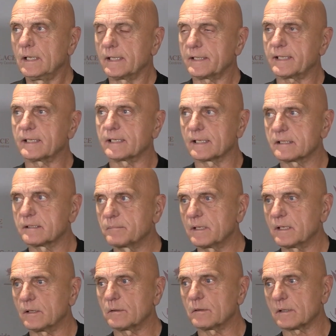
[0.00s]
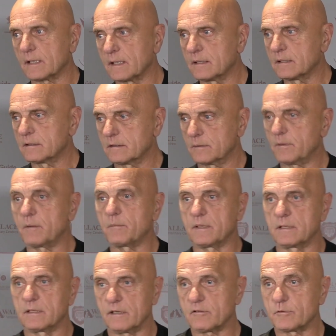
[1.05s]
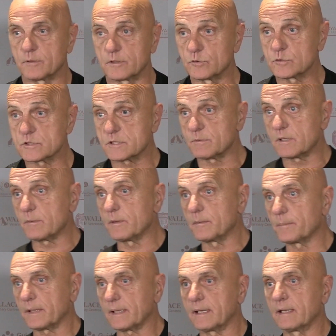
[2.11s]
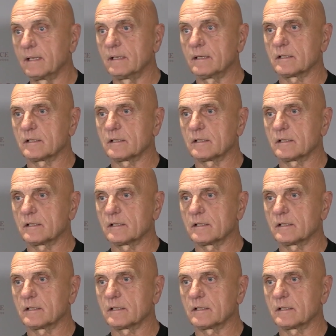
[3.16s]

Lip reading: I think that, I mean, everyone knows the way we play.